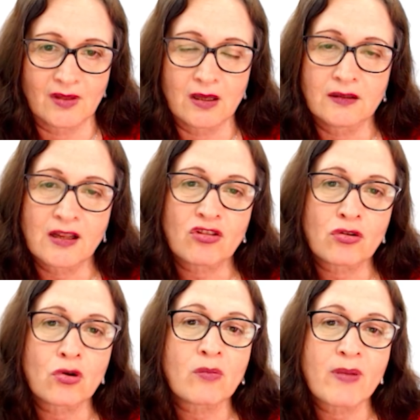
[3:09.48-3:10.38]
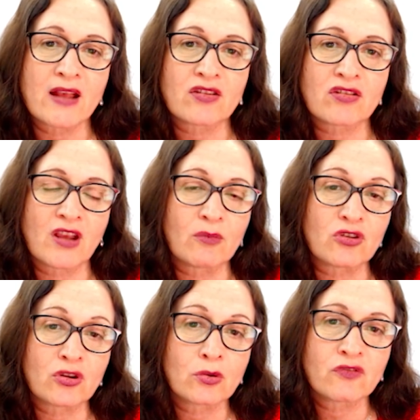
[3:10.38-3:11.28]
Let's talk about step
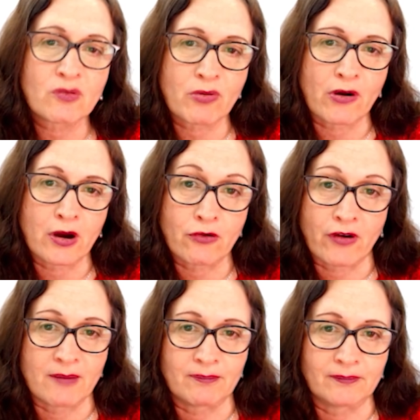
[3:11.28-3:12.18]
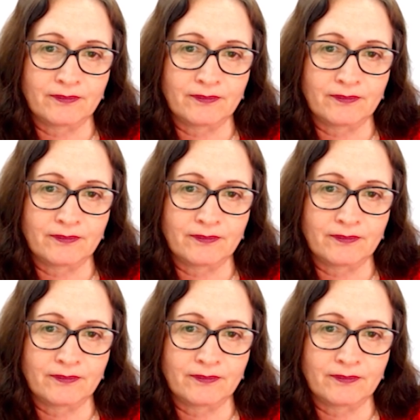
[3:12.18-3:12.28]
2 of the program.